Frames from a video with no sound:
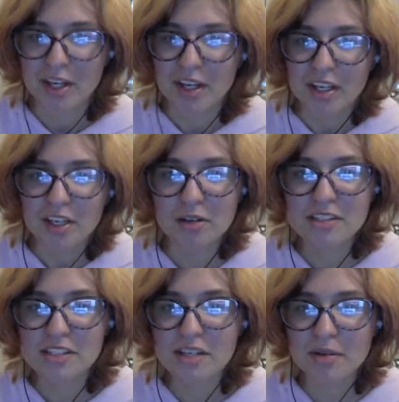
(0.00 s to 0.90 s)
You
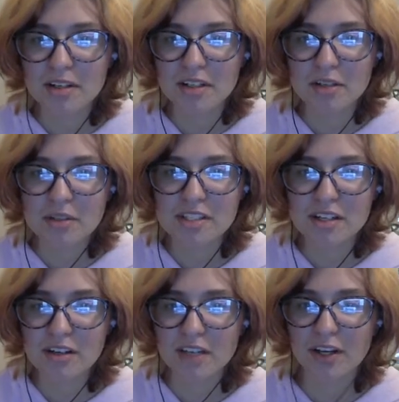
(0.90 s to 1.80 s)

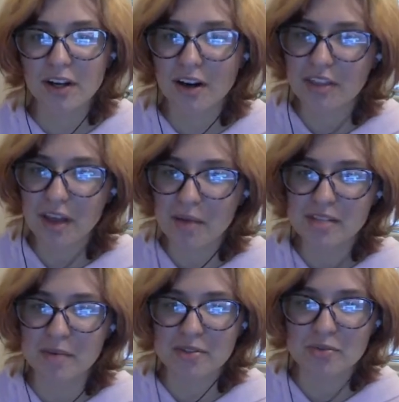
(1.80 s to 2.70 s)
consider giving her a thumbs
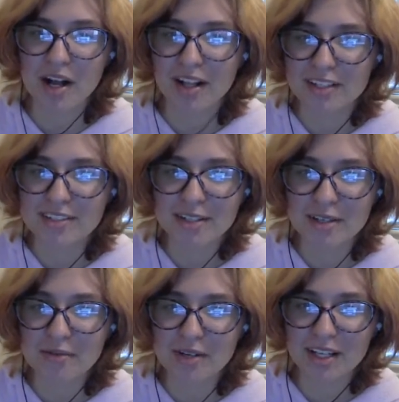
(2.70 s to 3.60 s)
up as well until
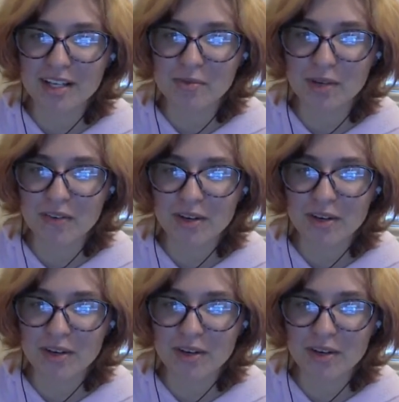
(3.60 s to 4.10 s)
you realize one of